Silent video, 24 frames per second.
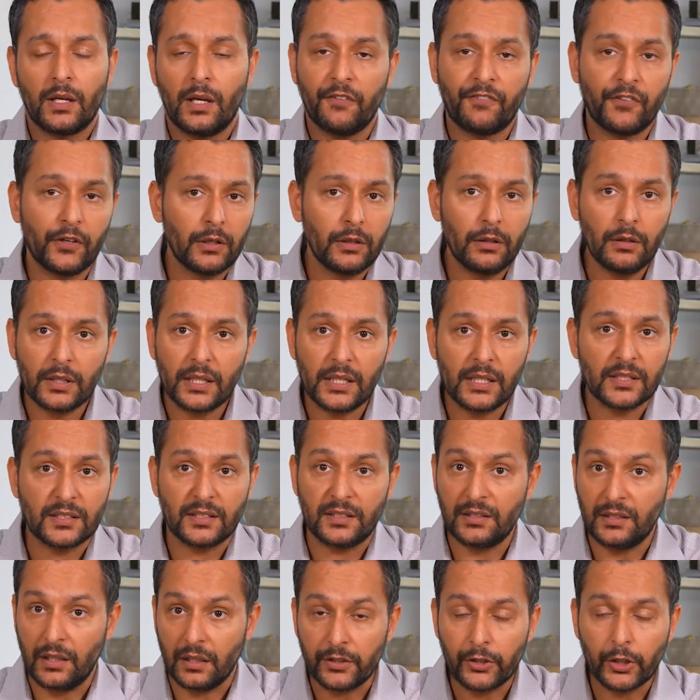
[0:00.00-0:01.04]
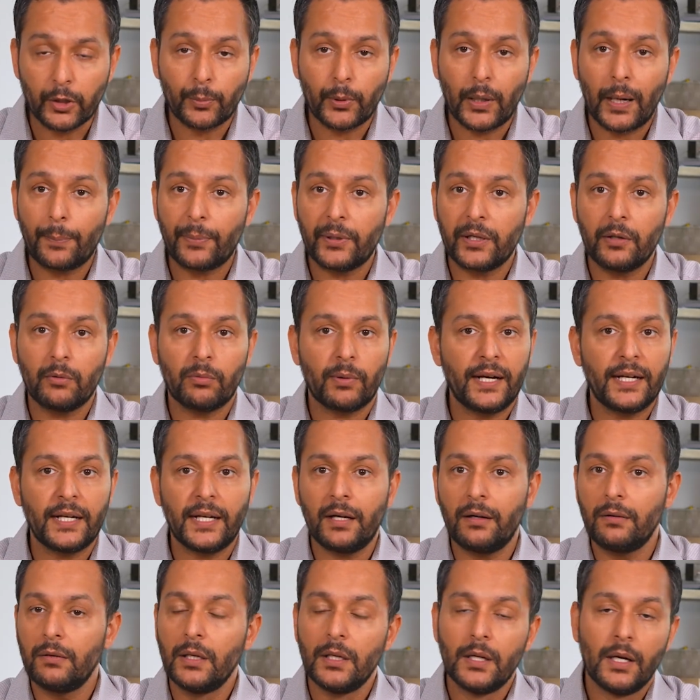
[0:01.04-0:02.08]
if you're looking to sell your property right
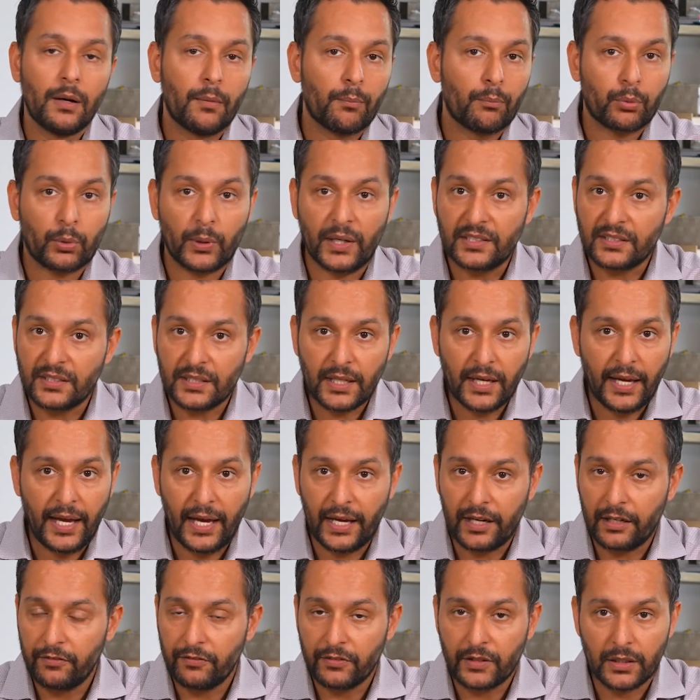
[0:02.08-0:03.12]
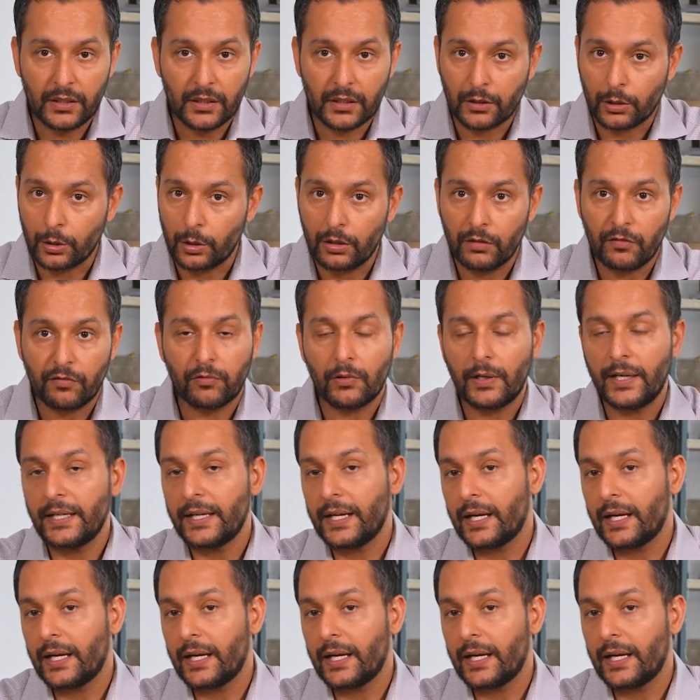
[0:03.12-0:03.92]
now, pricing ahead of the curve right